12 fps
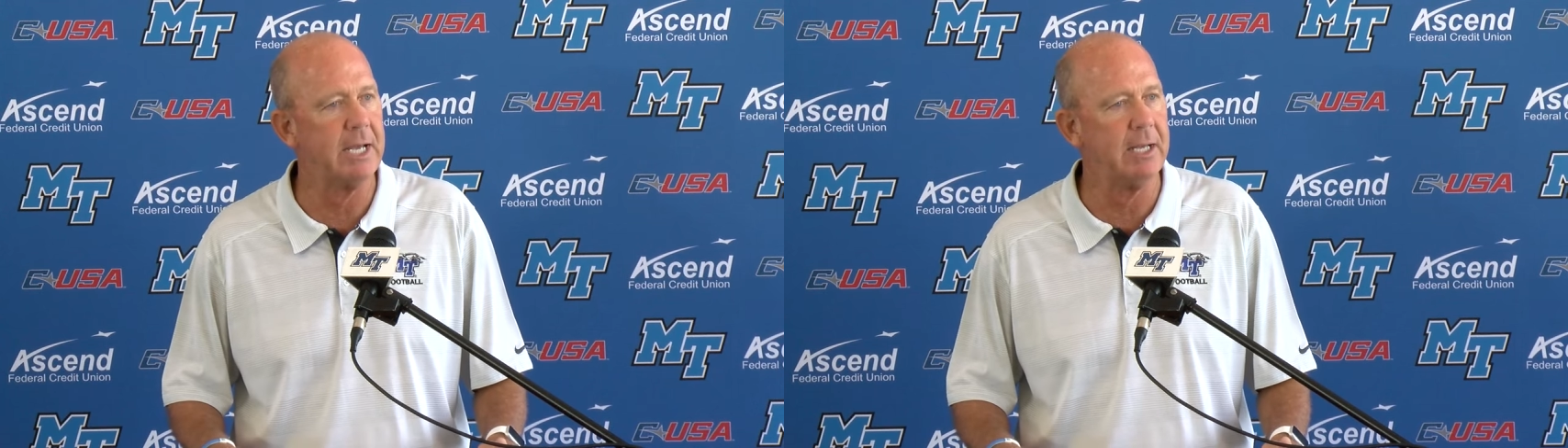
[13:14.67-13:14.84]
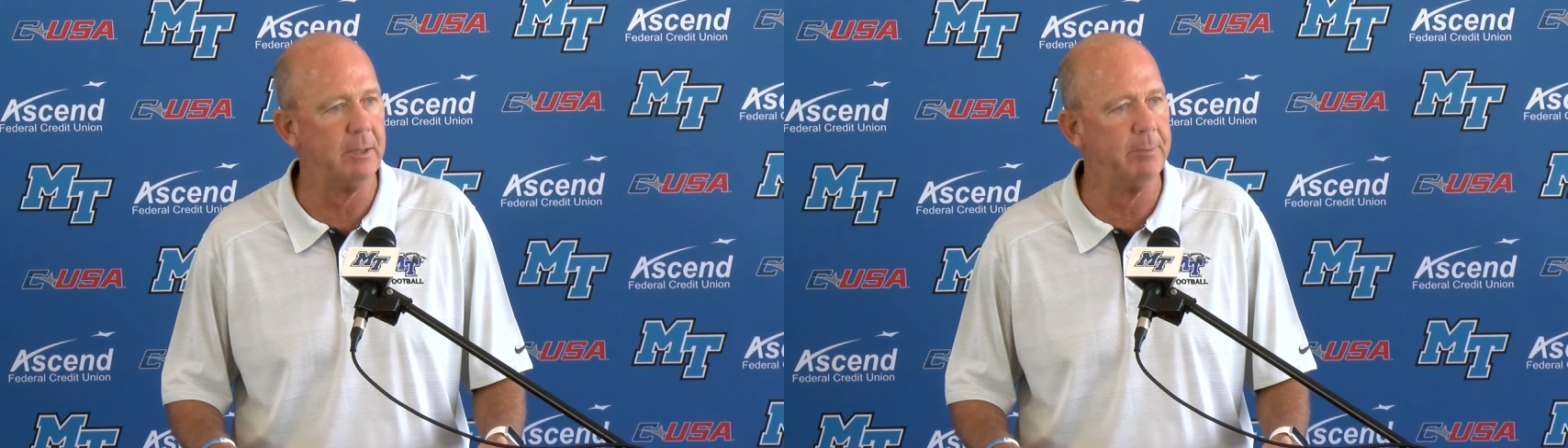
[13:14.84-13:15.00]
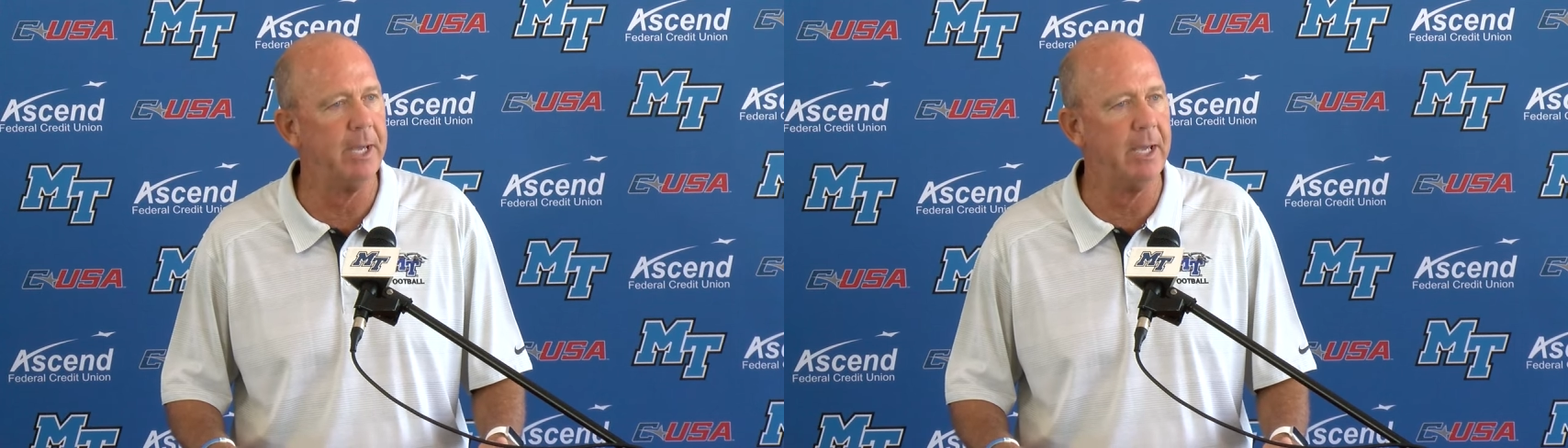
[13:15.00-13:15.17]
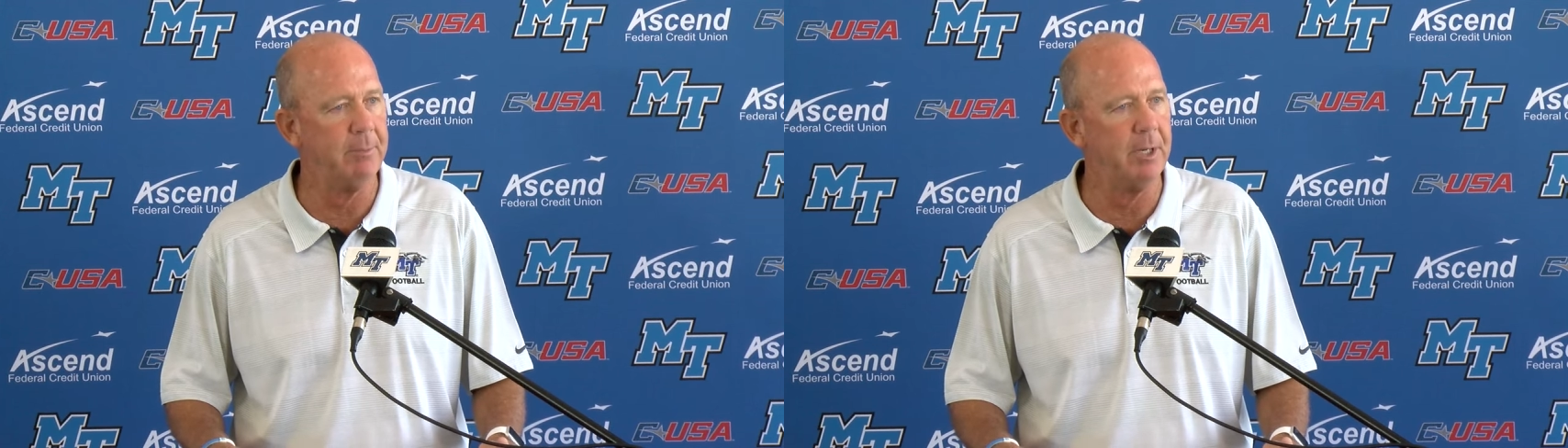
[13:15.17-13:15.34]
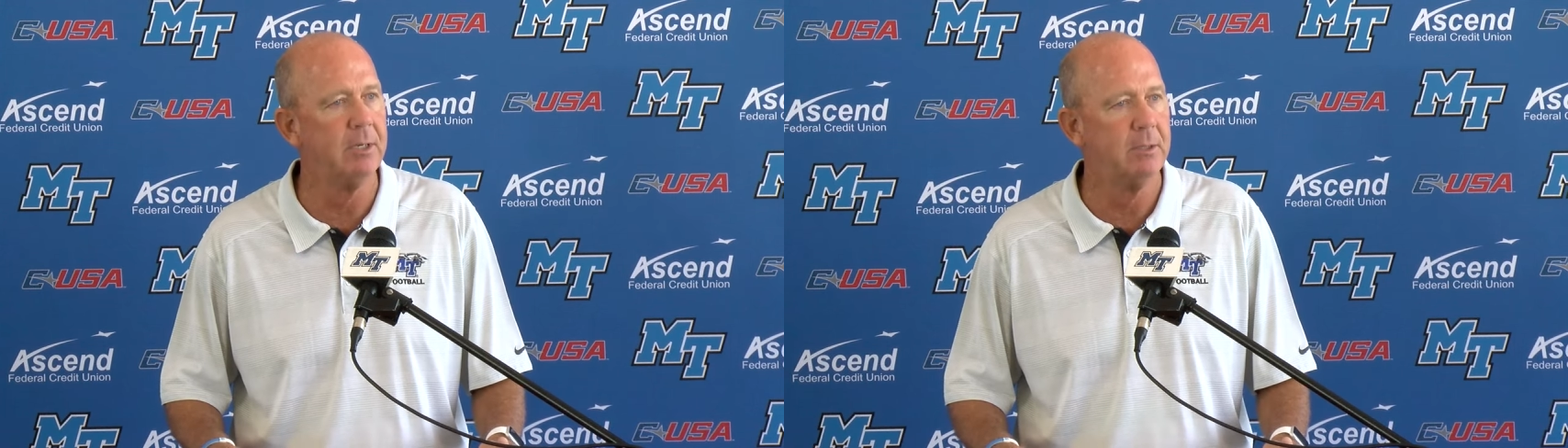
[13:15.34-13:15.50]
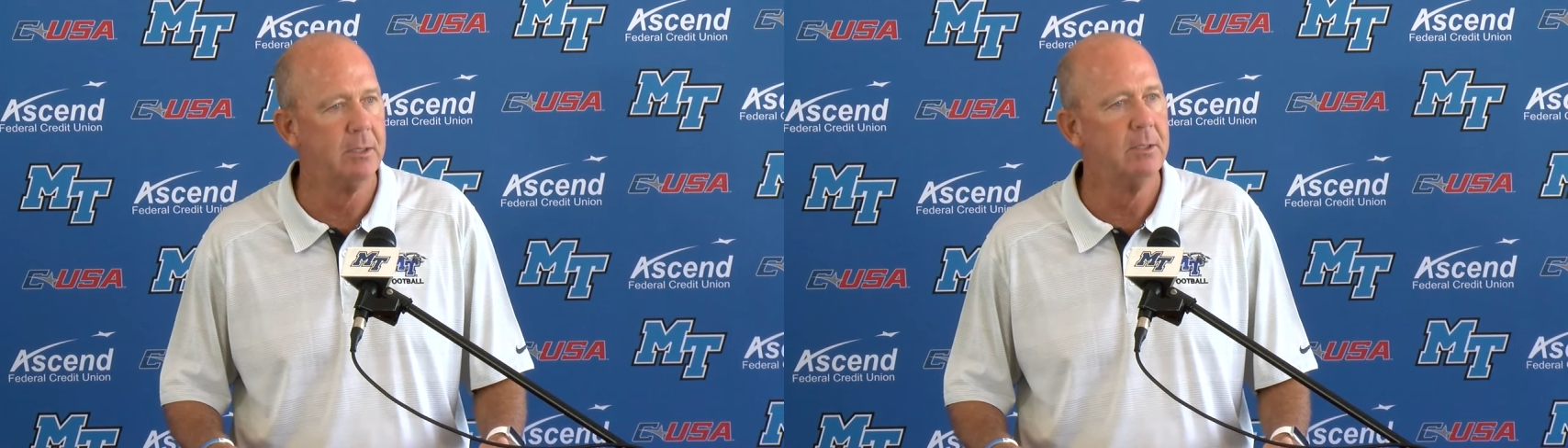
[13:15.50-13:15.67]

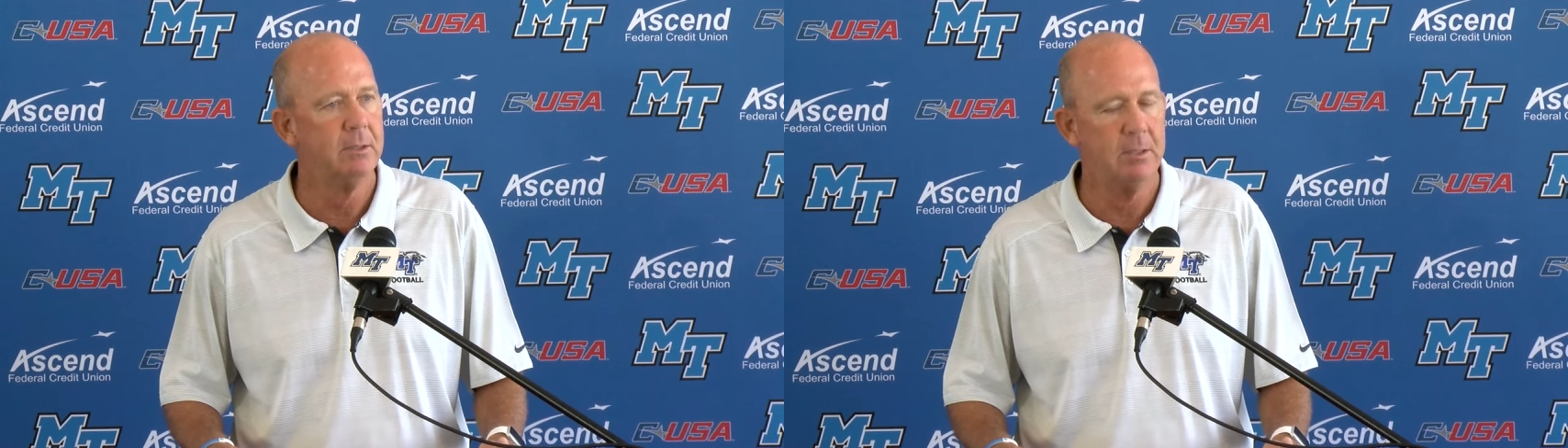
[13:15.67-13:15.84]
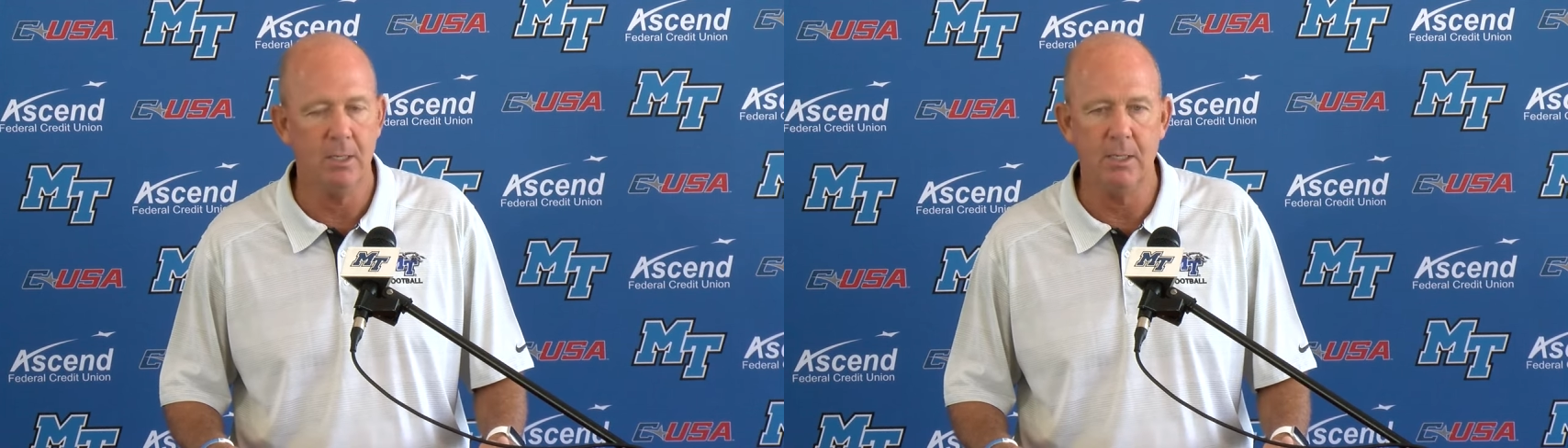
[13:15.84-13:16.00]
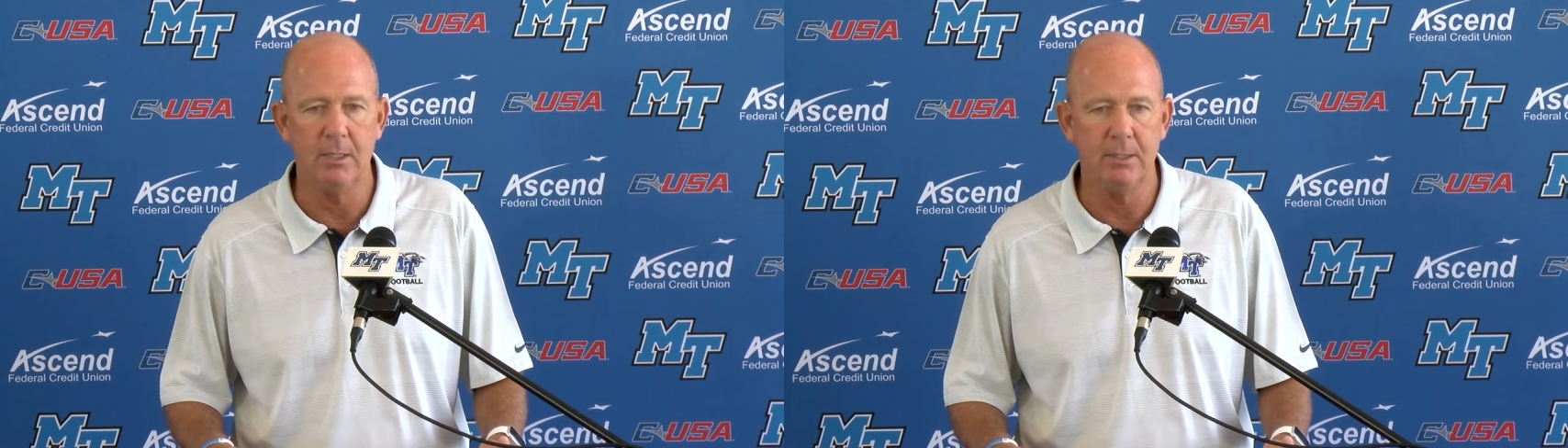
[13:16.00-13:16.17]
Alabama uh,